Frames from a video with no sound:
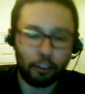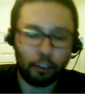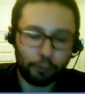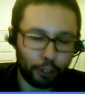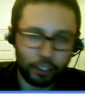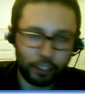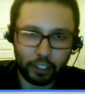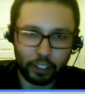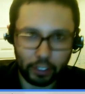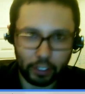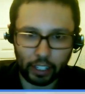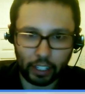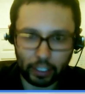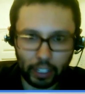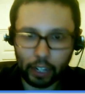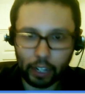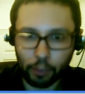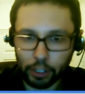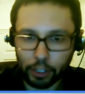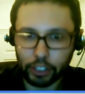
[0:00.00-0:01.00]
for instance, like
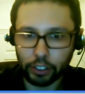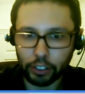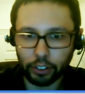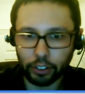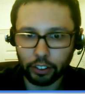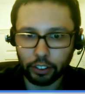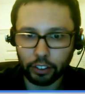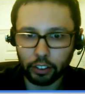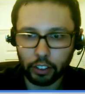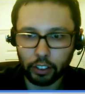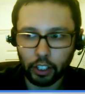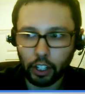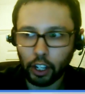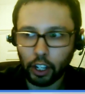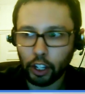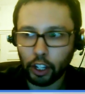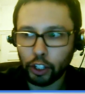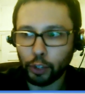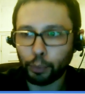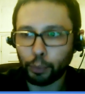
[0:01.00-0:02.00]
language use,
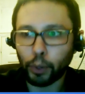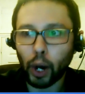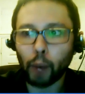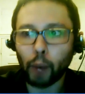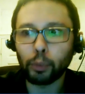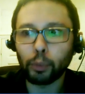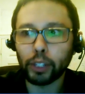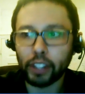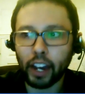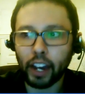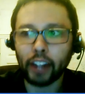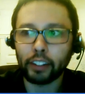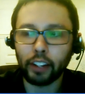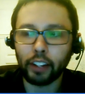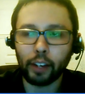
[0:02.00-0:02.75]
you probably not.